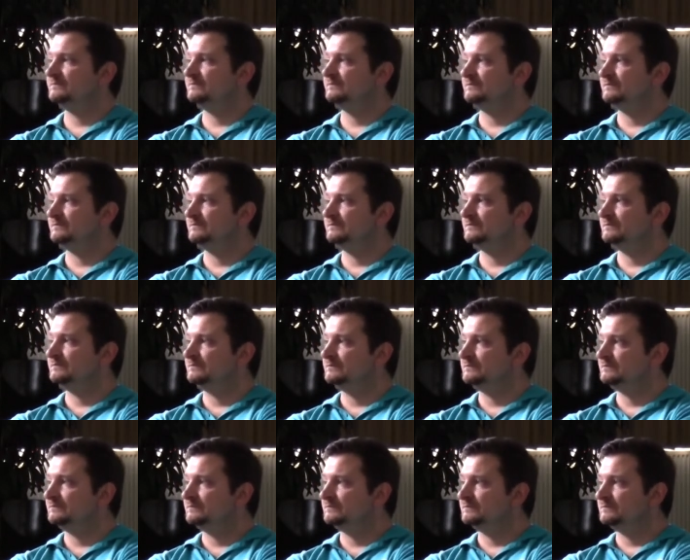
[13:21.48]

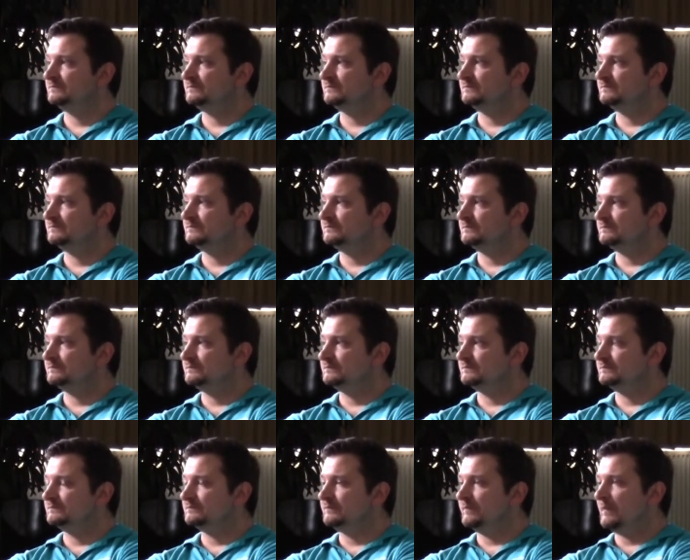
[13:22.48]

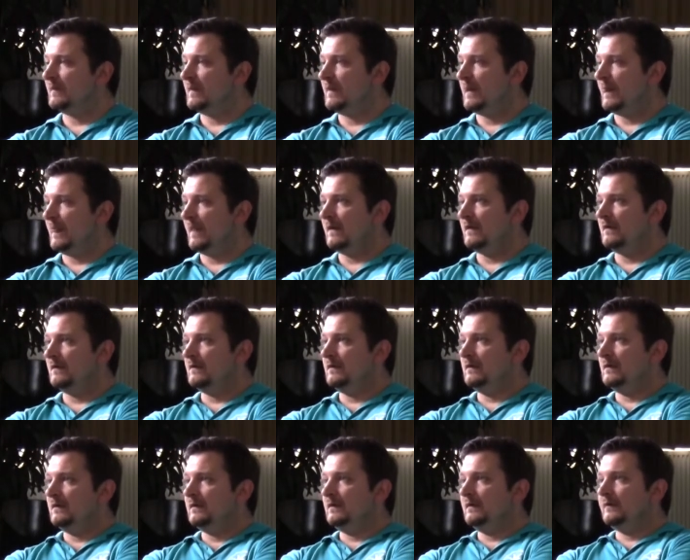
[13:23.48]

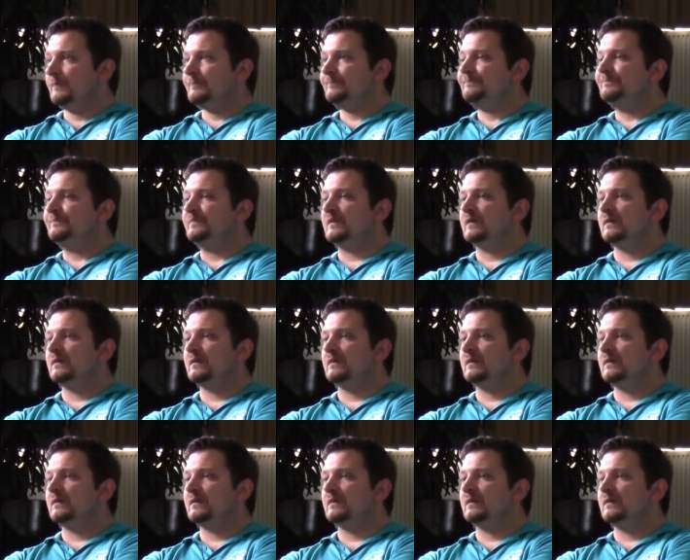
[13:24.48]
(no one is talking)